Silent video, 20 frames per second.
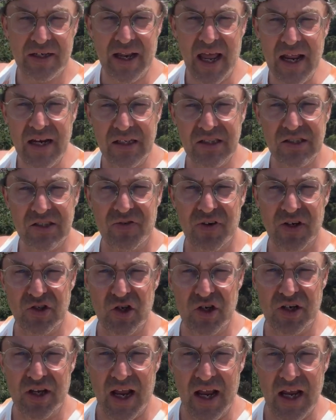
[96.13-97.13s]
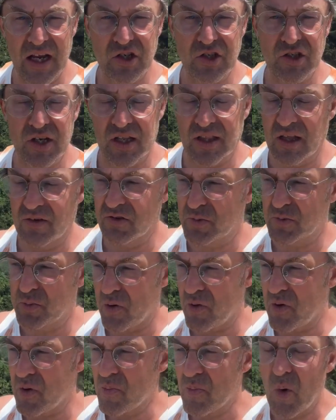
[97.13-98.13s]
dense vegetation, and there was
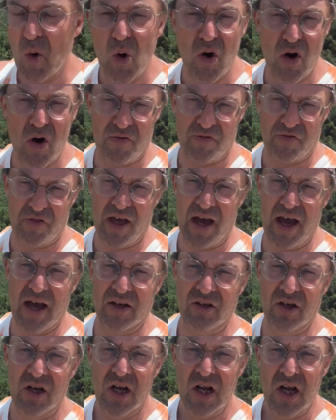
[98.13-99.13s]
probably more of that